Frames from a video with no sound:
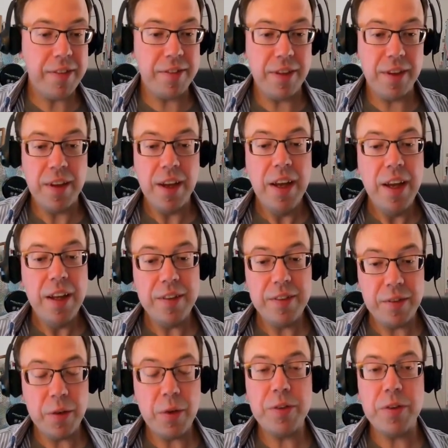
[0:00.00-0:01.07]
that this
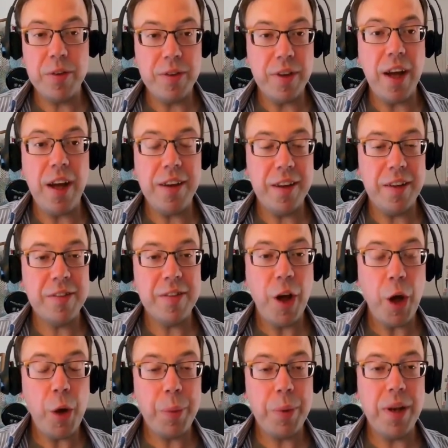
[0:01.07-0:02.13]
is also done as
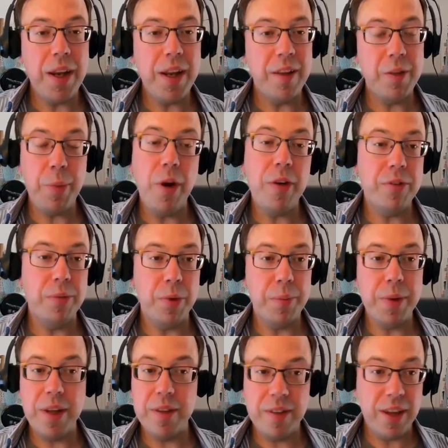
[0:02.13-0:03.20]
openly as possible
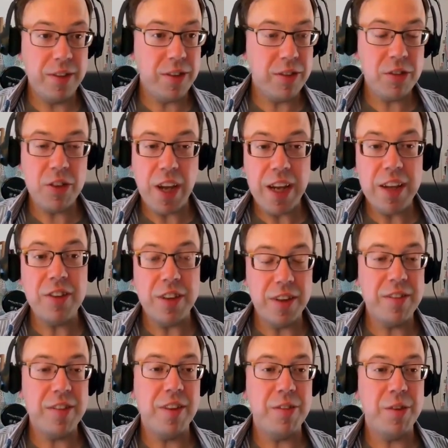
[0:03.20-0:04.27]
because they're just changing the
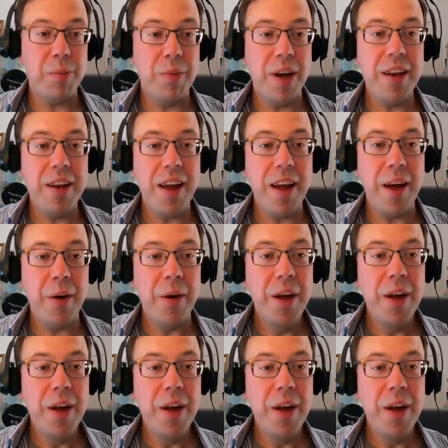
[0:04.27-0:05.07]
system right now.